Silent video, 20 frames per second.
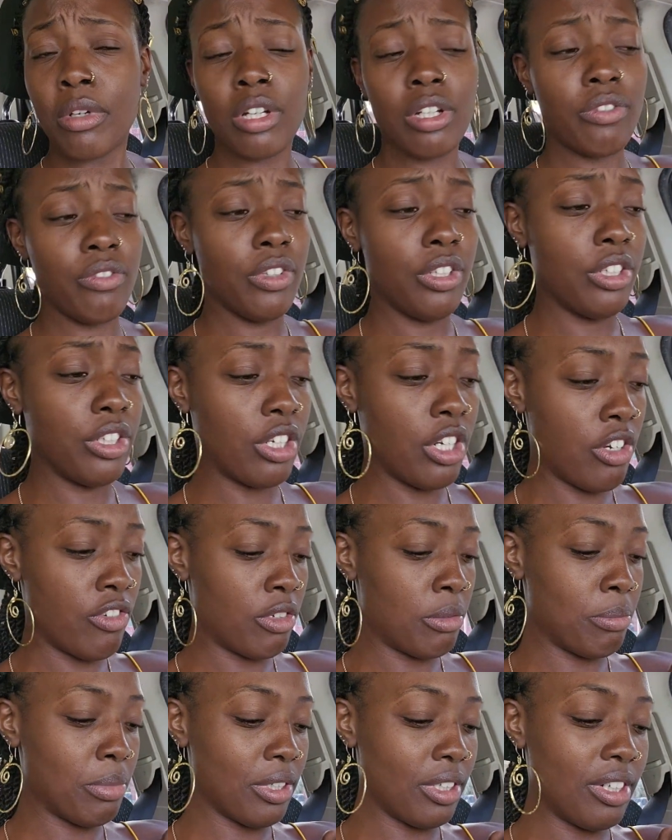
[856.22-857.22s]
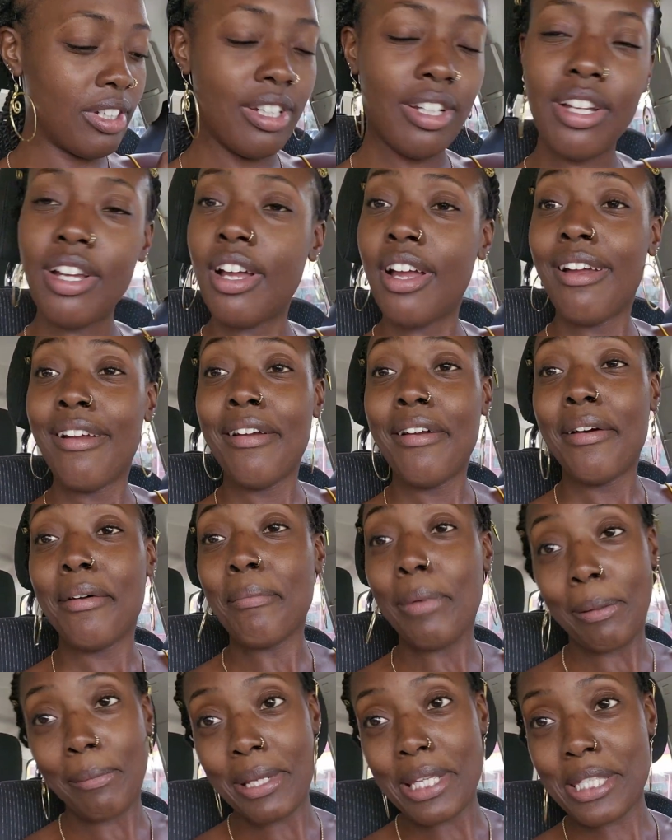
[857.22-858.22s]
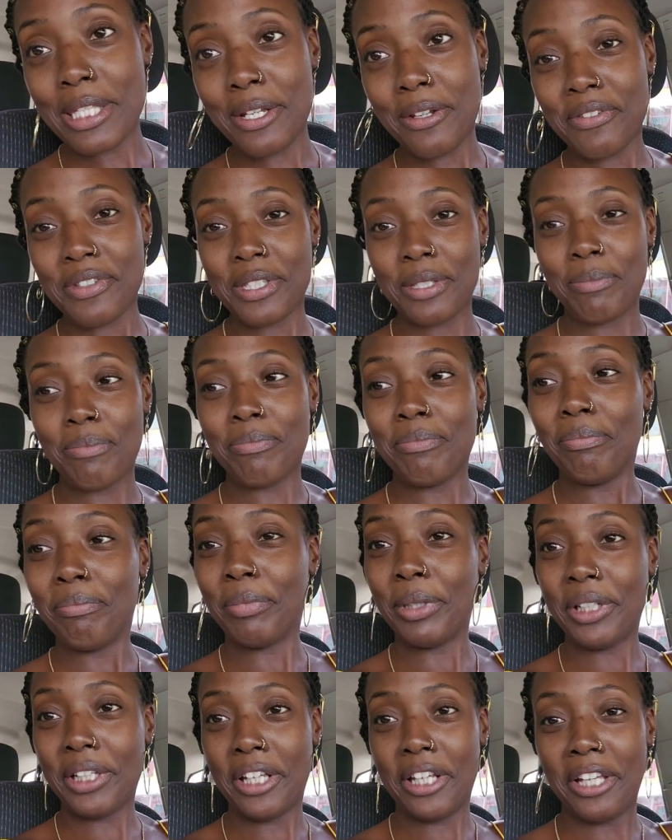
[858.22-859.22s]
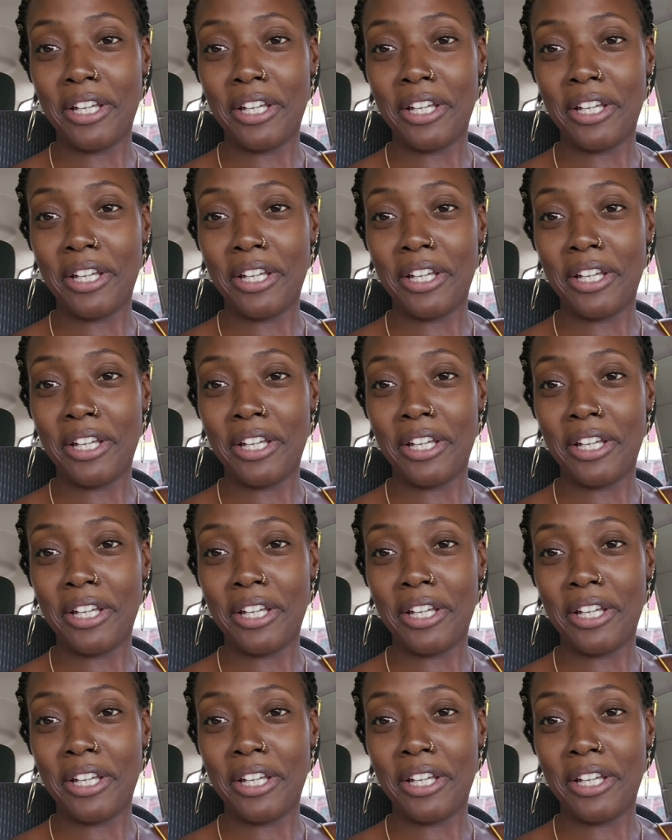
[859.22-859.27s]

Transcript: of Undercover Book. Bought myself some birthday